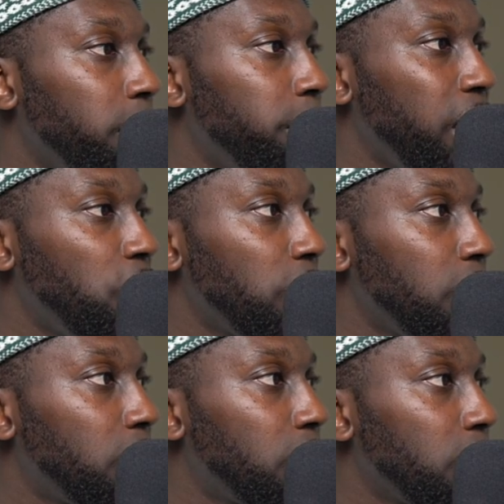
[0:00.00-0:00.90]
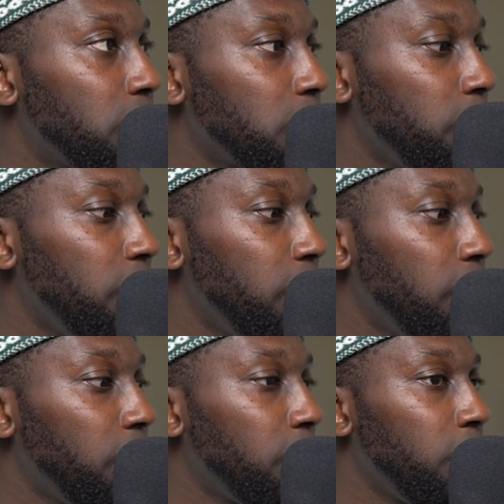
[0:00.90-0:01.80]
patient. So in
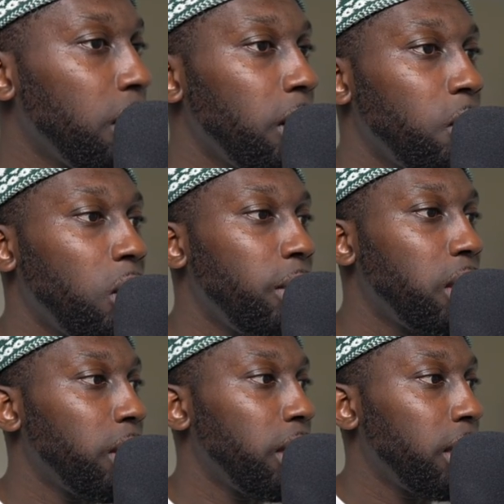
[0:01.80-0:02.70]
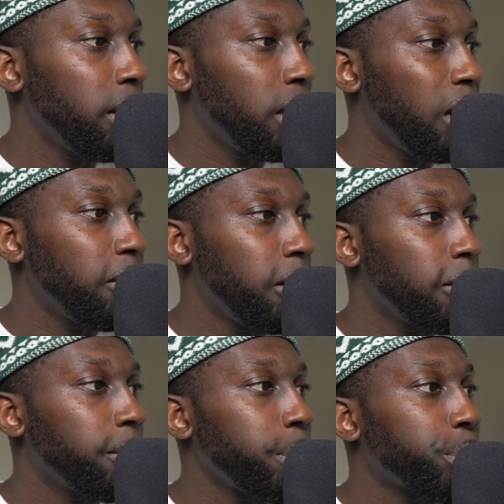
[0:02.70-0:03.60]
here, what we doing? Have a
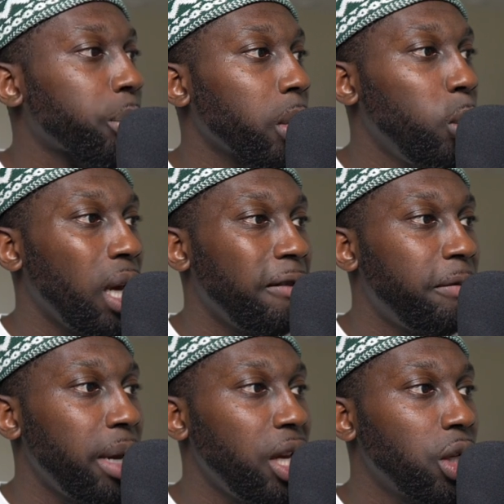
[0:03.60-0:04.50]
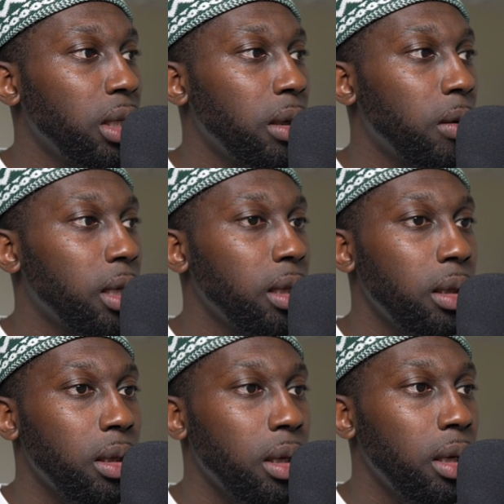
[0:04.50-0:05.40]
look. We have patient
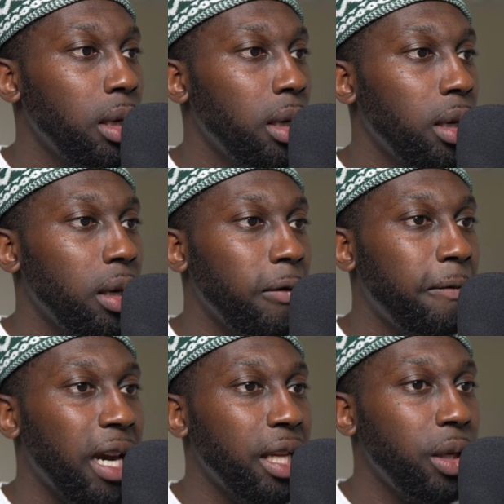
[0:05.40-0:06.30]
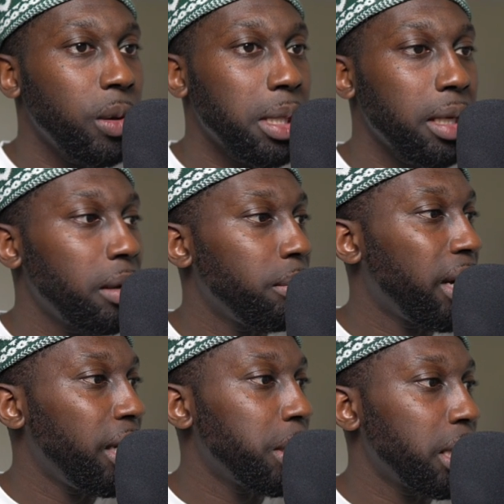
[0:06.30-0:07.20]
local, find user
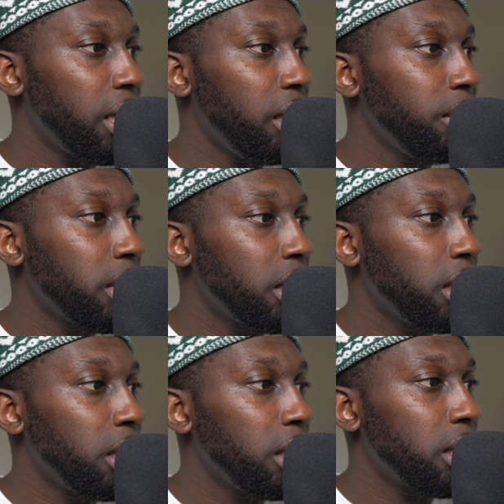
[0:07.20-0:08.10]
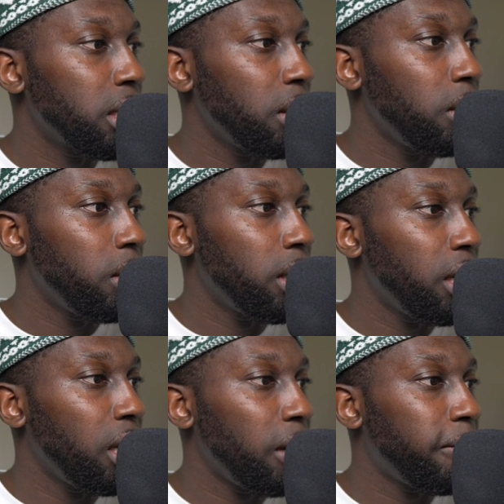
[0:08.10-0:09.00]
by username. So
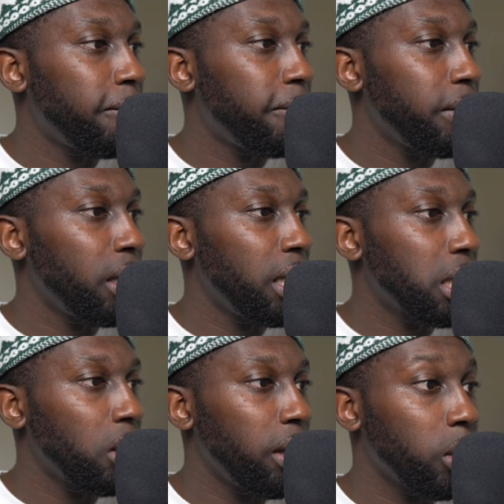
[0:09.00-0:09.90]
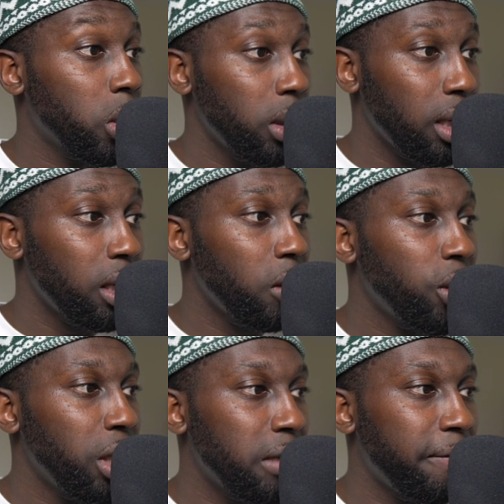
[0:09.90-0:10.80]
if it's not equal to null,
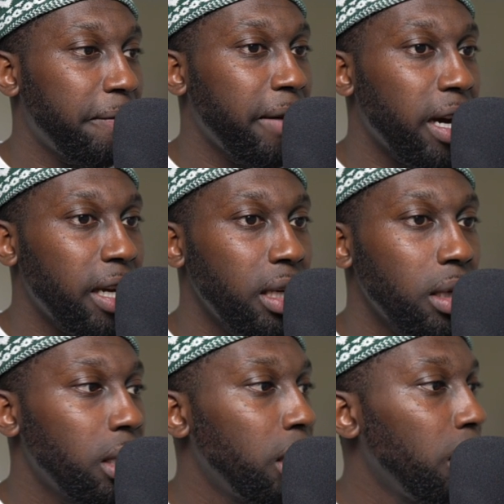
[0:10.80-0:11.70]
which is fine,